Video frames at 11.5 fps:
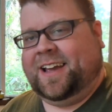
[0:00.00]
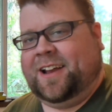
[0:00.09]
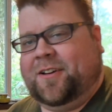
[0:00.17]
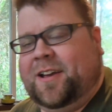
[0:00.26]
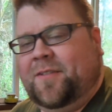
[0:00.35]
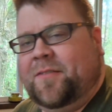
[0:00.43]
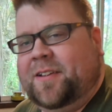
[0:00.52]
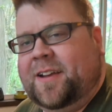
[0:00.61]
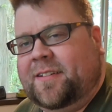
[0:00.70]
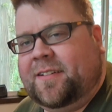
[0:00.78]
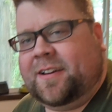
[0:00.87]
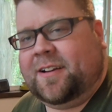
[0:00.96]
I don't have a
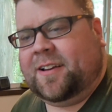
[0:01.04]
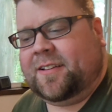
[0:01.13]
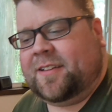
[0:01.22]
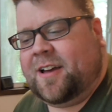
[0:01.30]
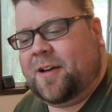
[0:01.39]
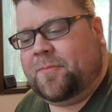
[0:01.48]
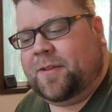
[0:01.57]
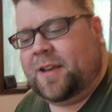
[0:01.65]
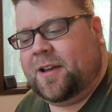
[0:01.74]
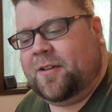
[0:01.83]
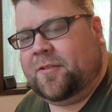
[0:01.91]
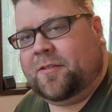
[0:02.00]
necessarily
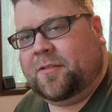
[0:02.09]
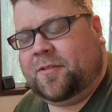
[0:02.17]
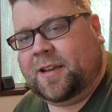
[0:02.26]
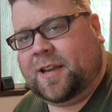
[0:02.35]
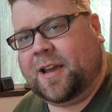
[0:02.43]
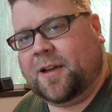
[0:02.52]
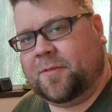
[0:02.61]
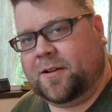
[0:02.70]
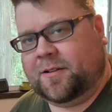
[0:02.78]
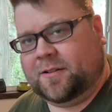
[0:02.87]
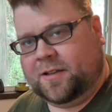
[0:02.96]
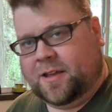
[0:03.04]
top-down
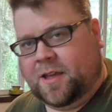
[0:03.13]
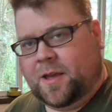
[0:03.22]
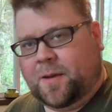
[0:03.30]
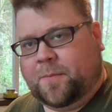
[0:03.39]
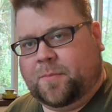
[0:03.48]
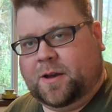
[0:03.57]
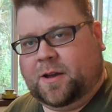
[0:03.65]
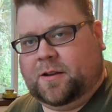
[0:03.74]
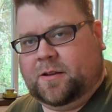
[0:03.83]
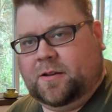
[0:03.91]
camera, but